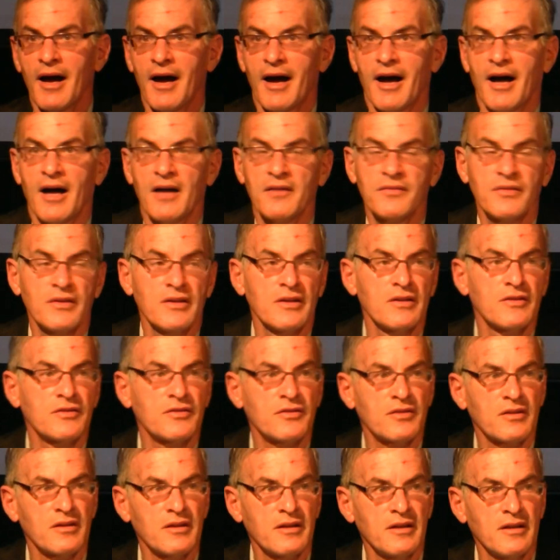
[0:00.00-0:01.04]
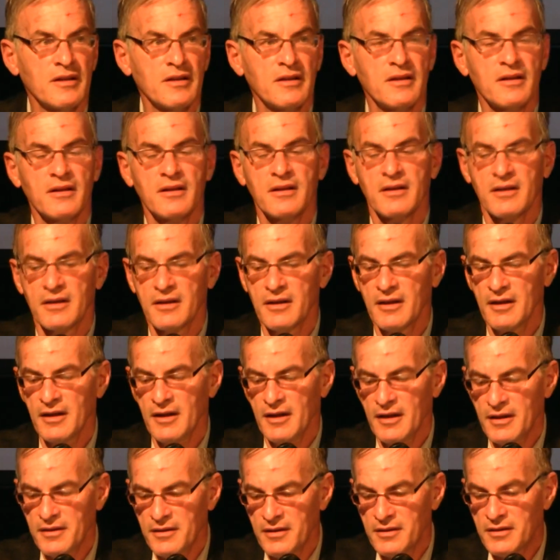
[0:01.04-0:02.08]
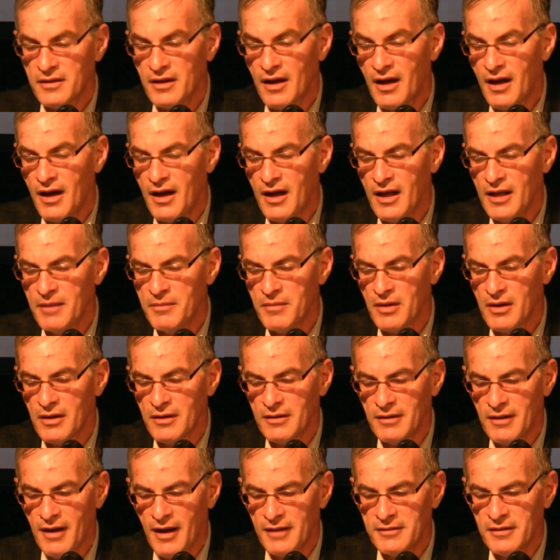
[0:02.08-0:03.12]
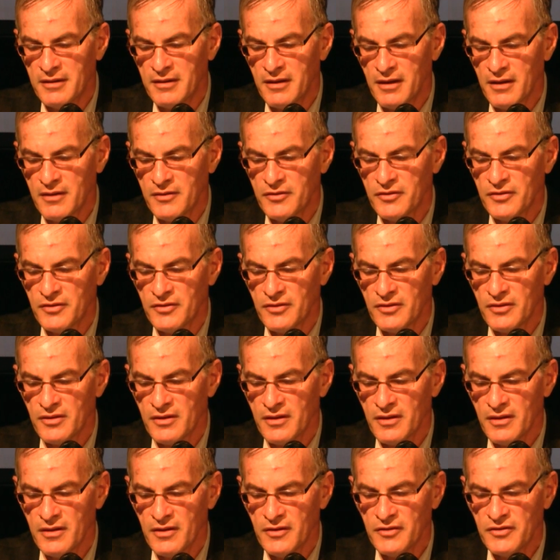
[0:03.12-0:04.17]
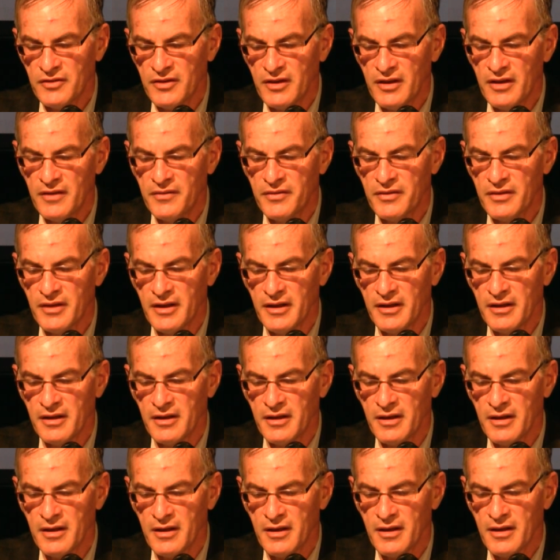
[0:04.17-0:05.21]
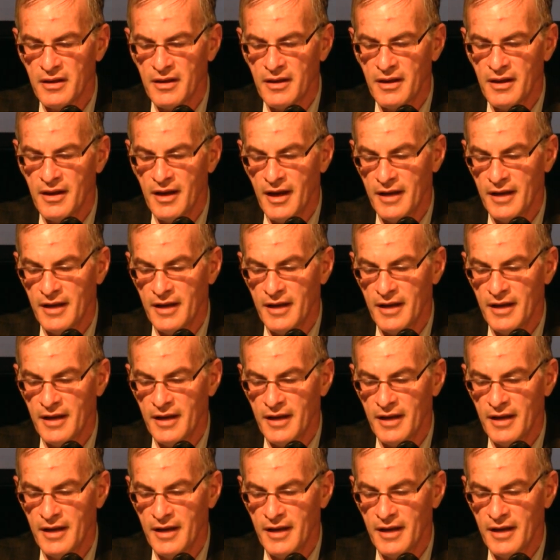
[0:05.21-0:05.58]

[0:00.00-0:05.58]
Obviously, in the time allotted us this evening,